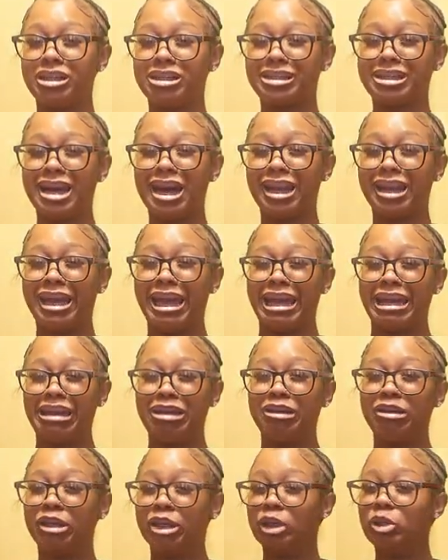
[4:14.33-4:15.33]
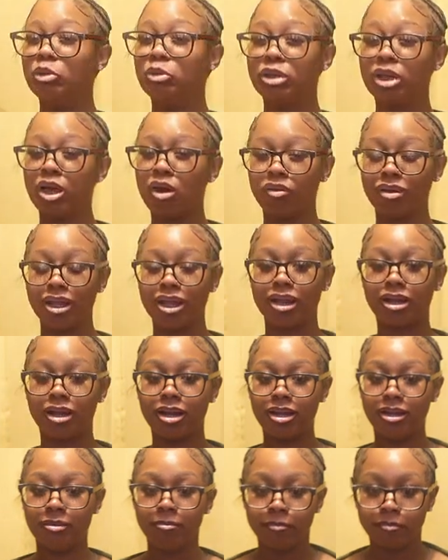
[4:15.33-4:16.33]
just kind of, like, glued it on there?
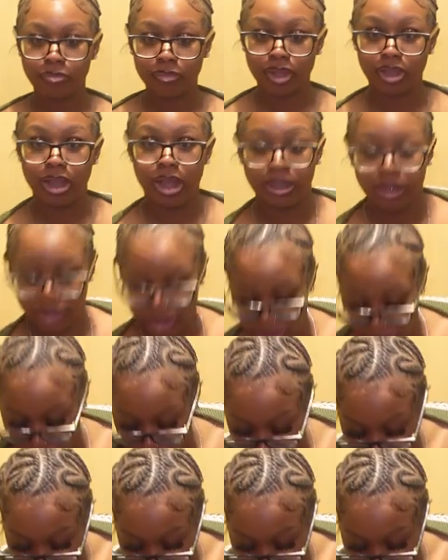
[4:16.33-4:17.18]
Like, these do